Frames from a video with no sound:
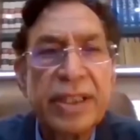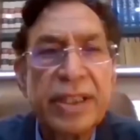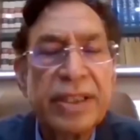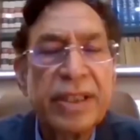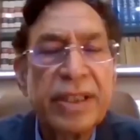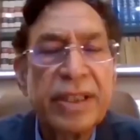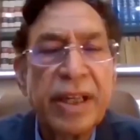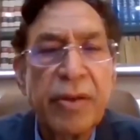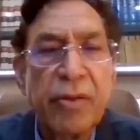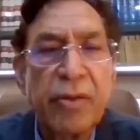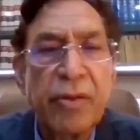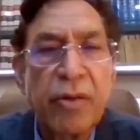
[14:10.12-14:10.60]

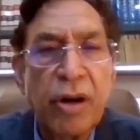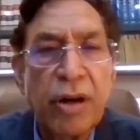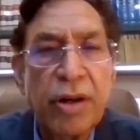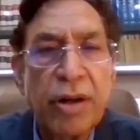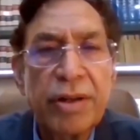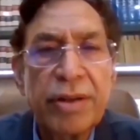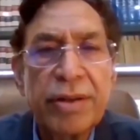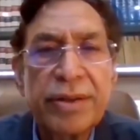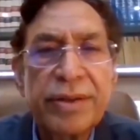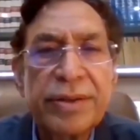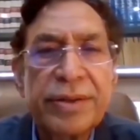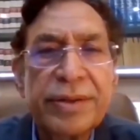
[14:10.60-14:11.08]
This
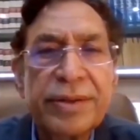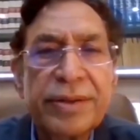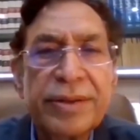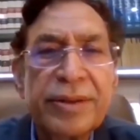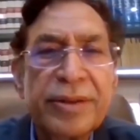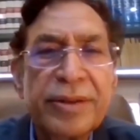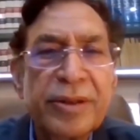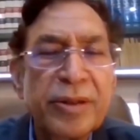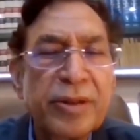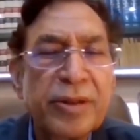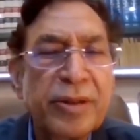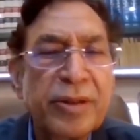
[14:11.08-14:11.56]
award
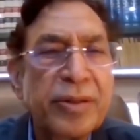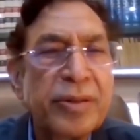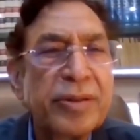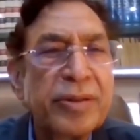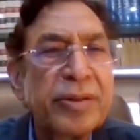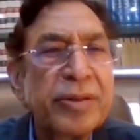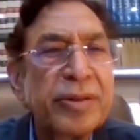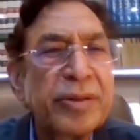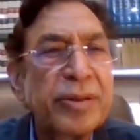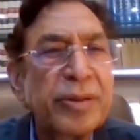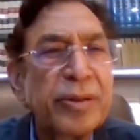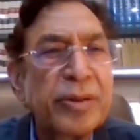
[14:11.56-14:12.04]

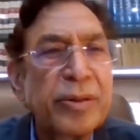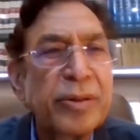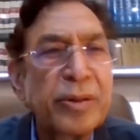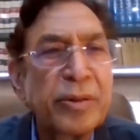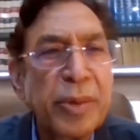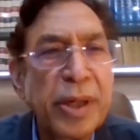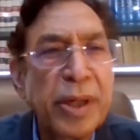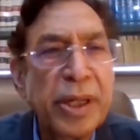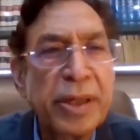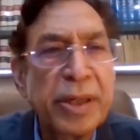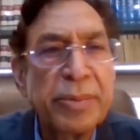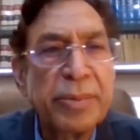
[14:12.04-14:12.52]

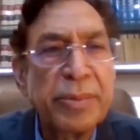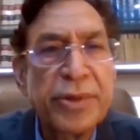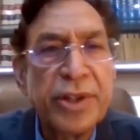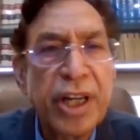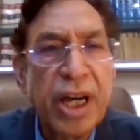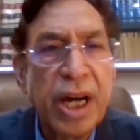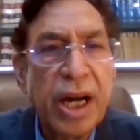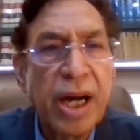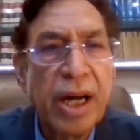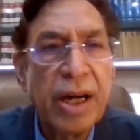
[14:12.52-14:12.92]
to Madam